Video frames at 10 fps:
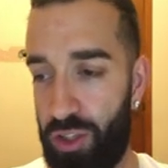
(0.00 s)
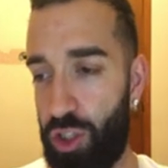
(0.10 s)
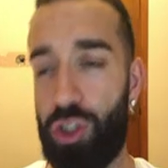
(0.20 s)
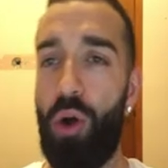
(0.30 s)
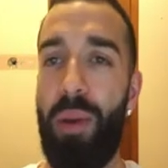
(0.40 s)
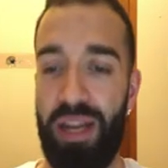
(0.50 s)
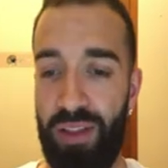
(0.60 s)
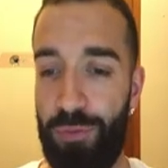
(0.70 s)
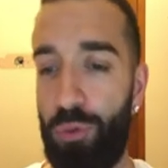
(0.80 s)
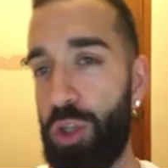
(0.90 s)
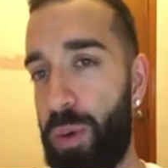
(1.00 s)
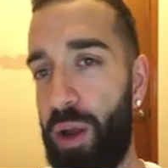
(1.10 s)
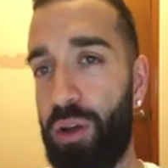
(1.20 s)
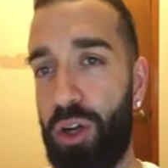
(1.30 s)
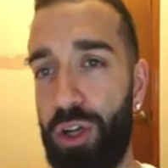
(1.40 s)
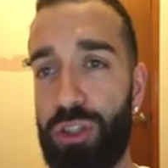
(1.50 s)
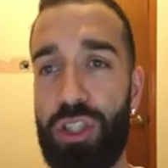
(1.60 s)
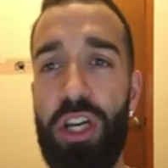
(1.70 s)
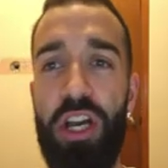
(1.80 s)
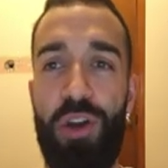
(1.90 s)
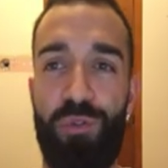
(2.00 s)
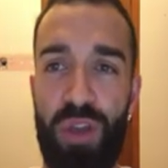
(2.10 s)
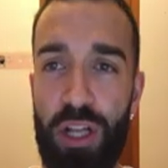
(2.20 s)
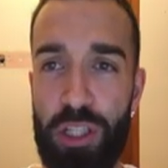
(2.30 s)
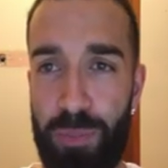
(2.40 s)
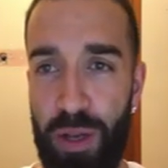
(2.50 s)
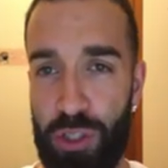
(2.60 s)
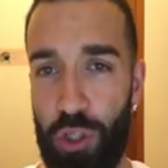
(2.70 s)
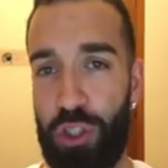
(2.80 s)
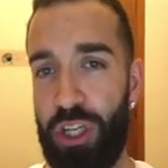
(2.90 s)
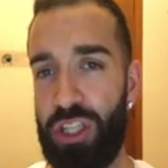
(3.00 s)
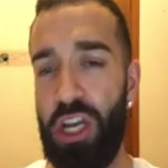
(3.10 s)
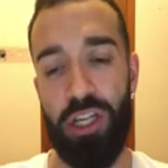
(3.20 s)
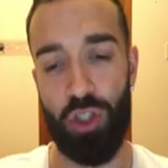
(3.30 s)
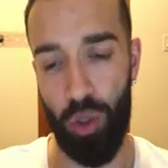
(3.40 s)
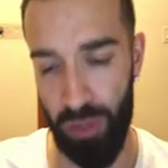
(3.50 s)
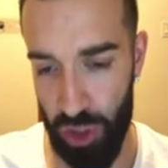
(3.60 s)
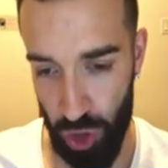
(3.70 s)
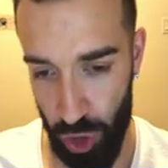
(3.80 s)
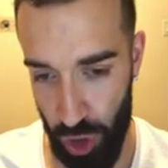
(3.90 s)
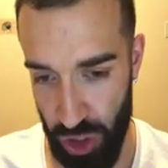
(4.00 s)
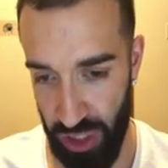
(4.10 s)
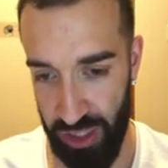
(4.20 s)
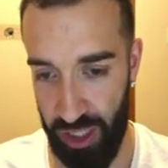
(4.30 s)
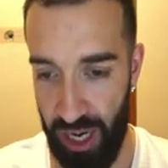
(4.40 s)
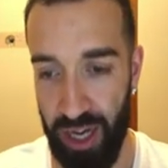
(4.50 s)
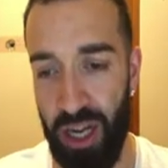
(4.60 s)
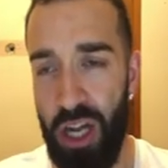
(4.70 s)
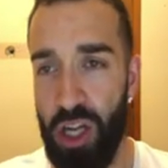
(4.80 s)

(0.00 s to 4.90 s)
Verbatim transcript: There's so many The Fully burial goods, field spell searches, so much searchers in the deck.